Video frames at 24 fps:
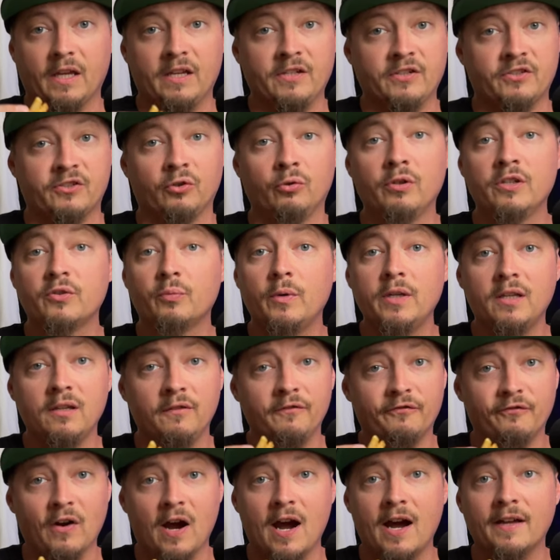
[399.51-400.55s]
As soon as we
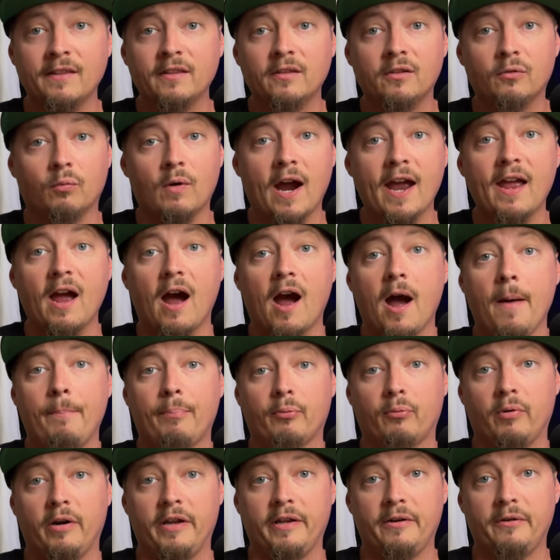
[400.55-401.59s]
can find the right
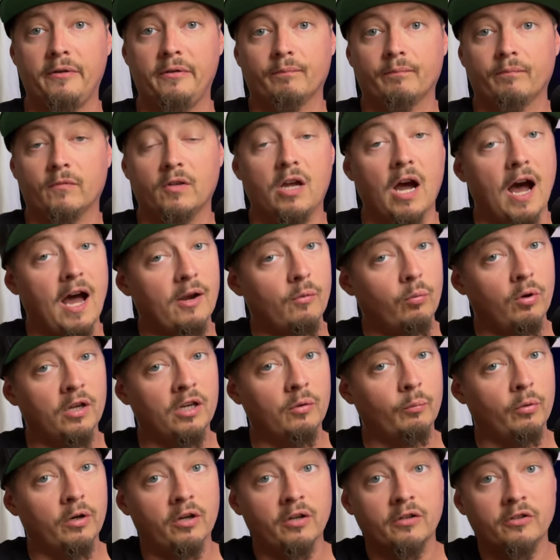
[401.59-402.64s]
operator, God
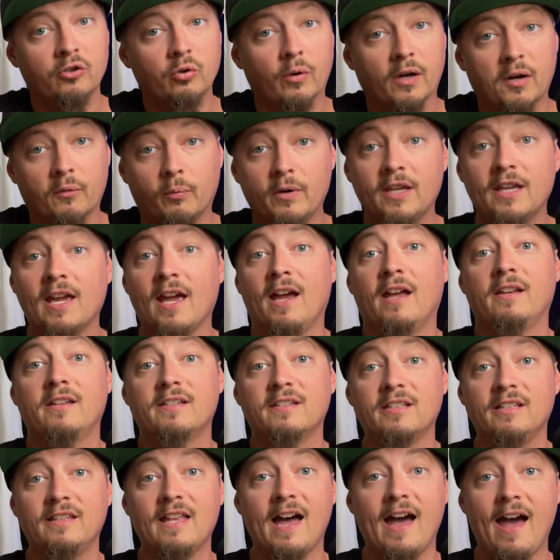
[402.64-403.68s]
willing, we're going to do whatever we can to
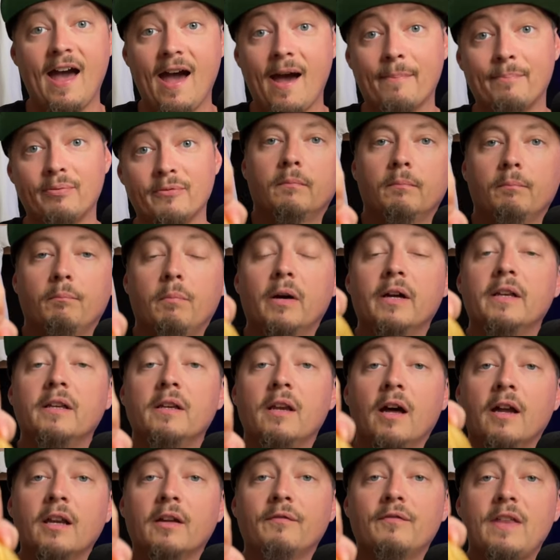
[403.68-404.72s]
see that happen. But
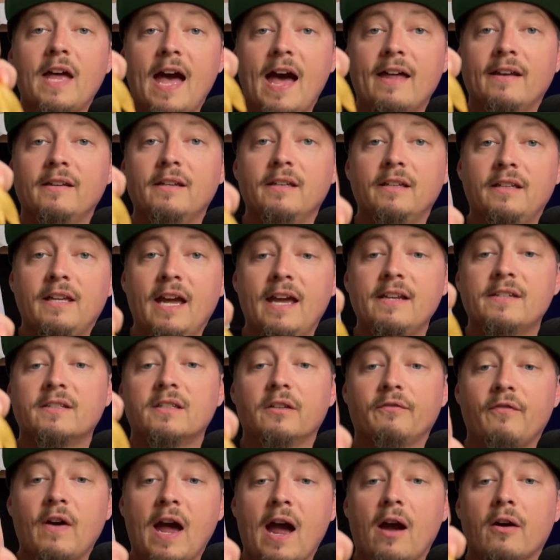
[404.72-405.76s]
none of that negates
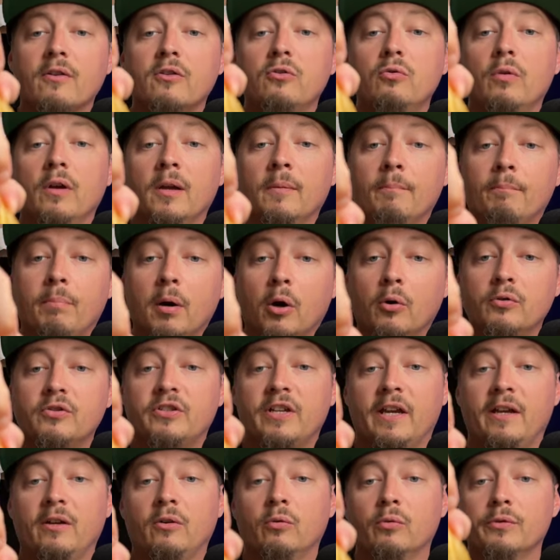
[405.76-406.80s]
the value in
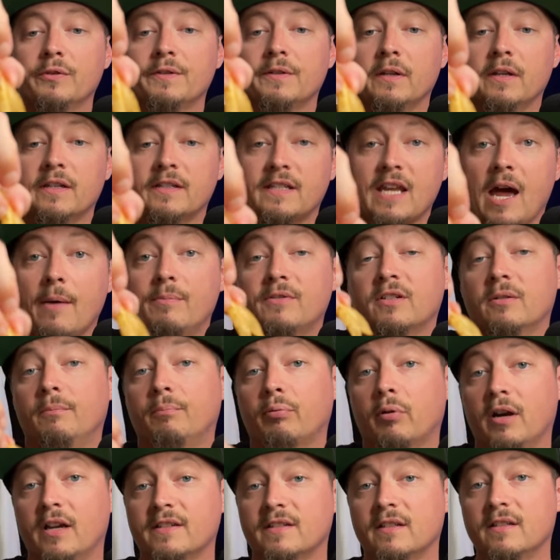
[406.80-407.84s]
Bojangles establishing
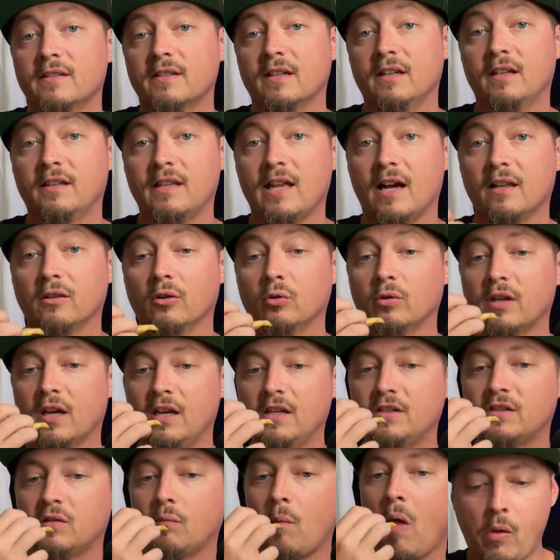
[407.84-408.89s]
presence in that
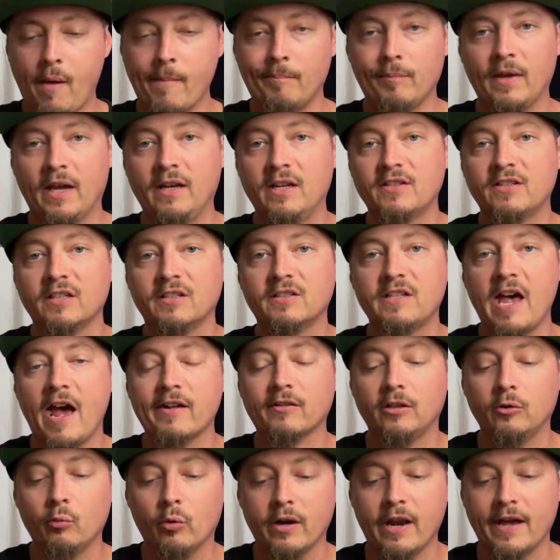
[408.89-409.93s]
location. And it's
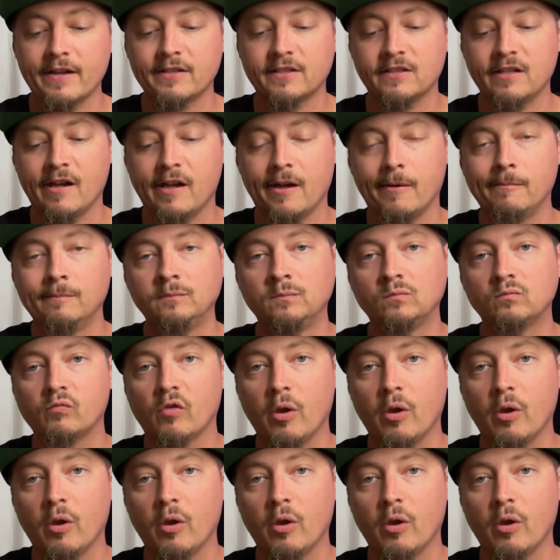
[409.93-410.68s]
exactly what I said.